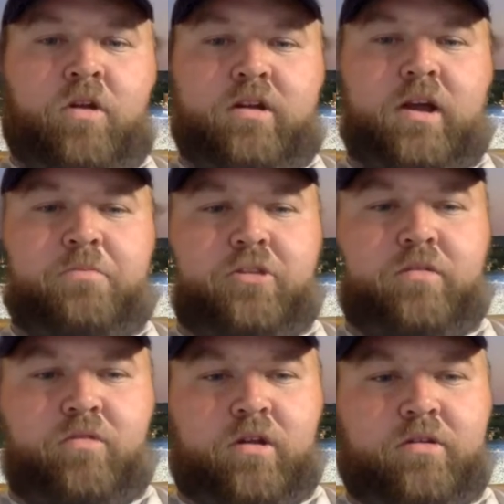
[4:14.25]
a couple that
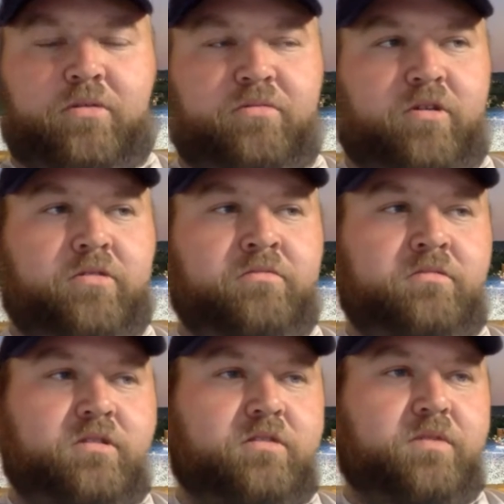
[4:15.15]
were underthrown.
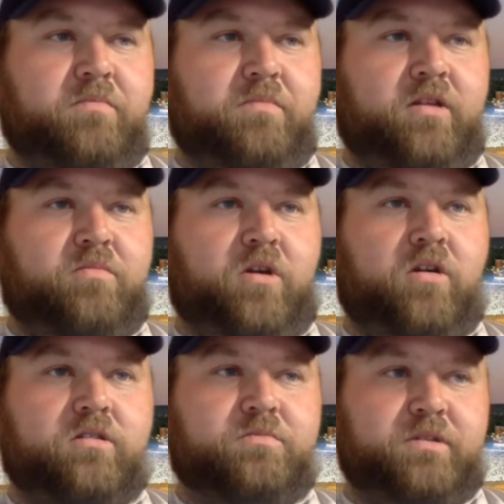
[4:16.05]
Could have been better
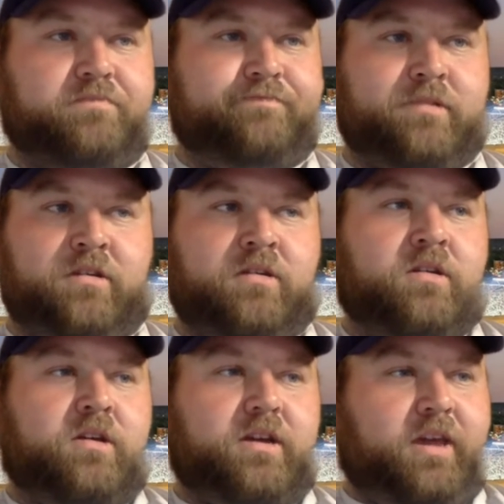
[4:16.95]
balls, but
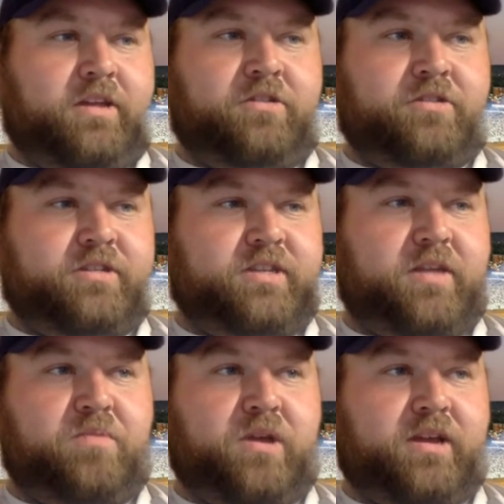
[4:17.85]
again, you're just
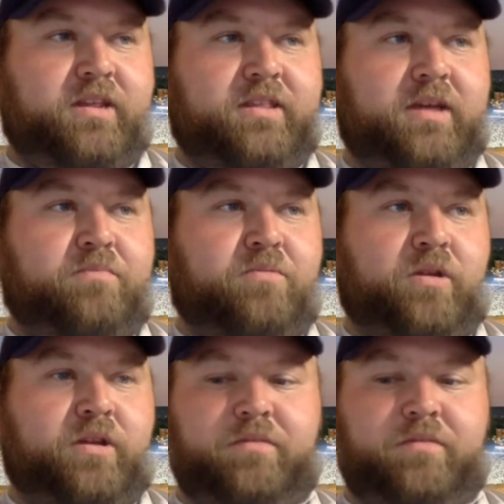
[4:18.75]
nitpicking at that point.